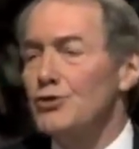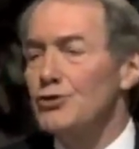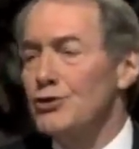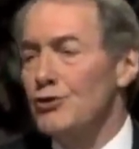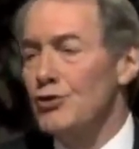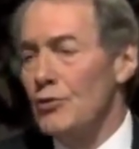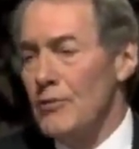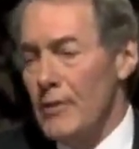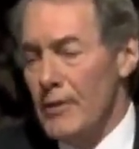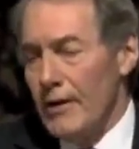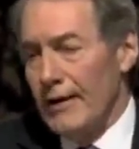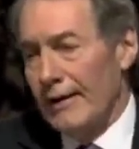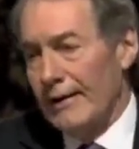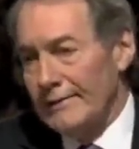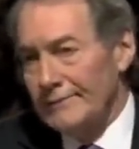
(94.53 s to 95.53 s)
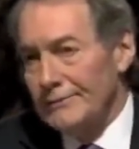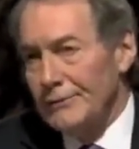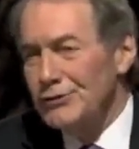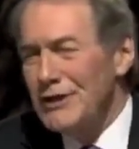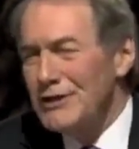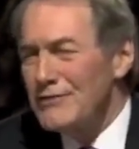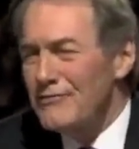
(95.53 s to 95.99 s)
would you do?
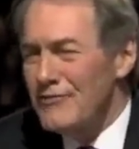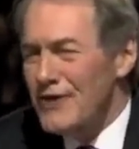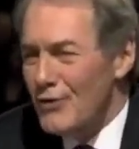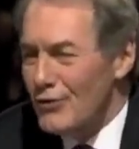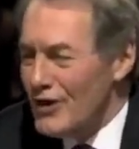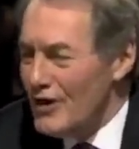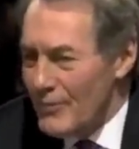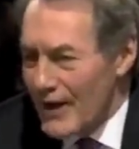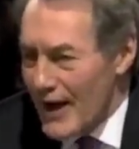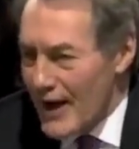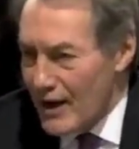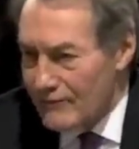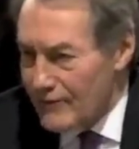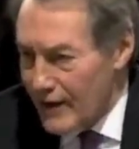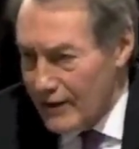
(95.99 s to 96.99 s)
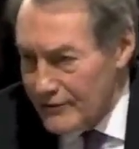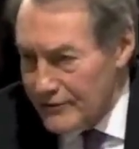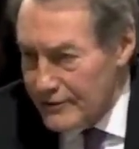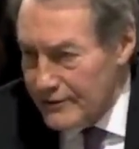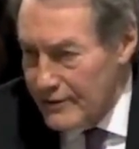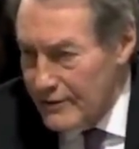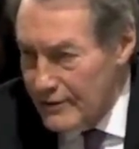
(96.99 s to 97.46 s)
Would you get the federal government out of
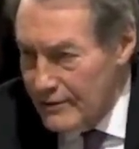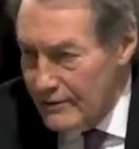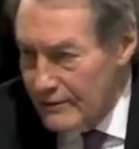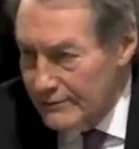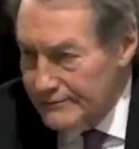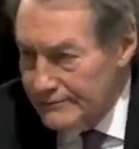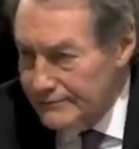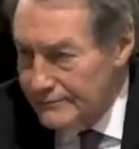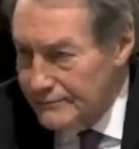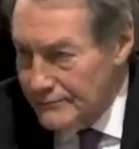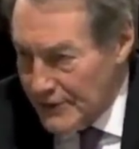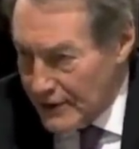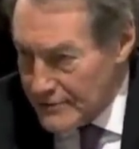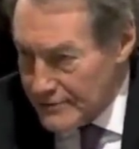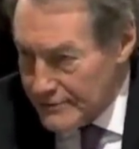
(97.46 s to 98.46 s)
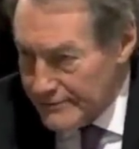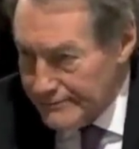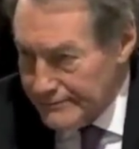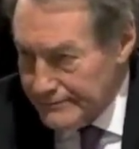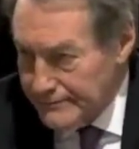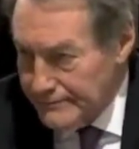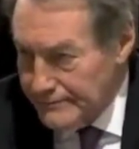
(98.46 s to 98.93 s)
housing? Yes.